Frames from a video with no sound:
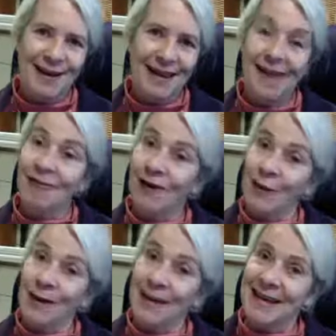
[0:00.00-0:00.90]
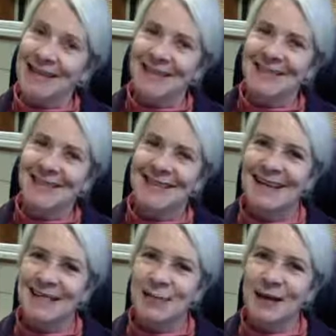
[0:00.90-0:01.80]
Have a great week. See you
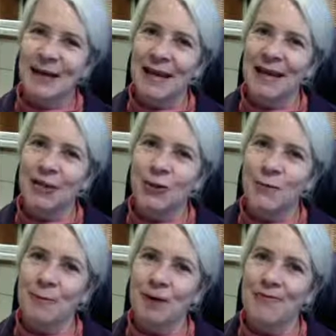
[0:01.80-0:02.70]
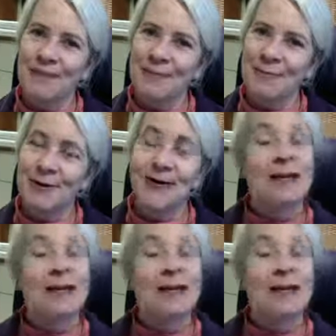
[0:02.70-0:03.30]
next week, and join me on Facebook.